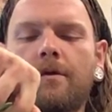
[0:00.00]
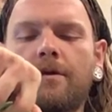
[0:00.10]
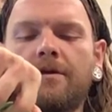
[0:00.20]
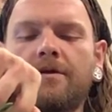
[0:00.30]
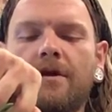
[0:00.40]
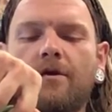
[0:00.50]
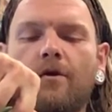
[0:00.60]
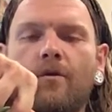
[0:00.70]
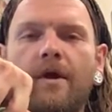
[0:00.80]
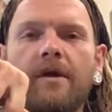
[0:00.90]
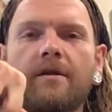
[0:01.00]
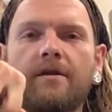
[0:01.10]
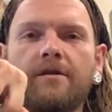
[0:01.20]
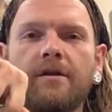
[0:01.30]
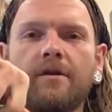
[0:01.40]
they say to awaken
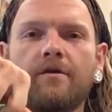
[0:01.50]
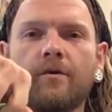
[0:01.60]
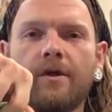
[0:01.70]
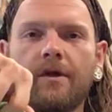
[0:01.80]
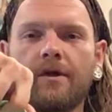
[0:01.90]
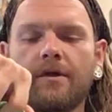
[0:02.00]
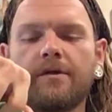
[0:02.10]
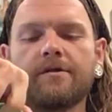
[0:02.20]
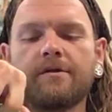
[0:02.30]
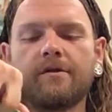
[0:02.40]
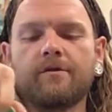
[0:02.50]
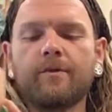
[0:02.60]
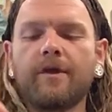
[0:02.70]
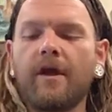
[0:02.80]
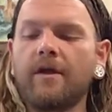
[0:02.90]
the tea, 20 years this has
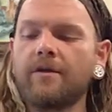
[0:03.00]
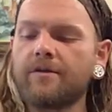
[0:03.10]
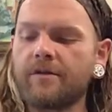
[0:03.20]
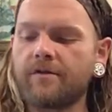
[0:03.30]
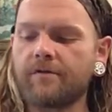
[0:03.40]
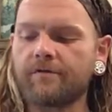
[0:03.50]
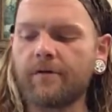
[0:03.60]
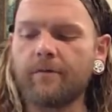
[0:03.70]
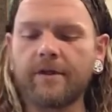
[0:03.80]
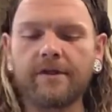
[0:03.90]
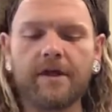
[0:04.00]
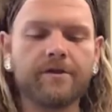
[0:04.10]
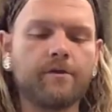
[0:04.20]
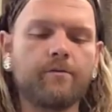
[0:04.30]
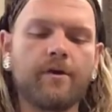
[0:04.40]
been aged. It's a
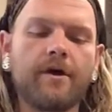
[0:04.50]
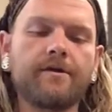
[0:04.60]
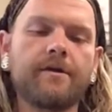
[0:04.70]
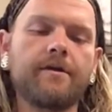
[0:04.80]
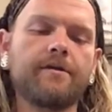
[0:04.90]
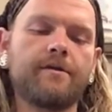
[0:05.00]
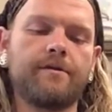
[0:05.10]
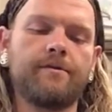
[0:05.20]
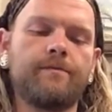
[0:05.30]
fermentation process,